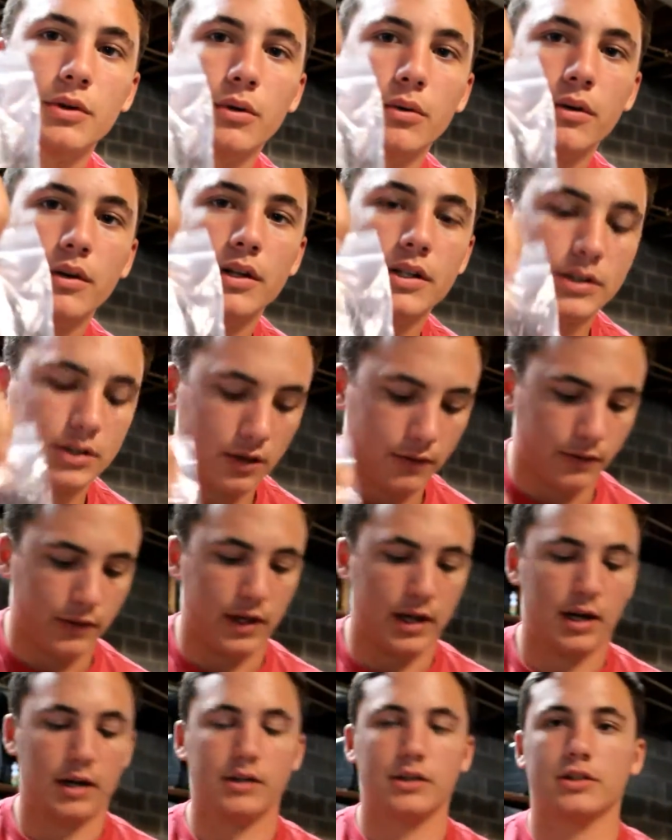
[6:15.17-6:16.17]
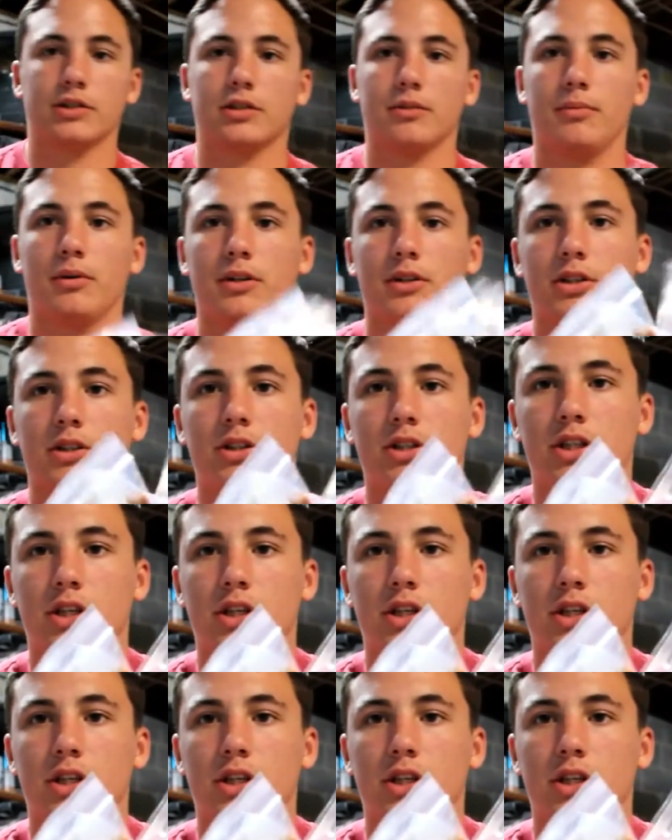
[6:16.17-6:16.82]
We ordered these offline. Just a bunch of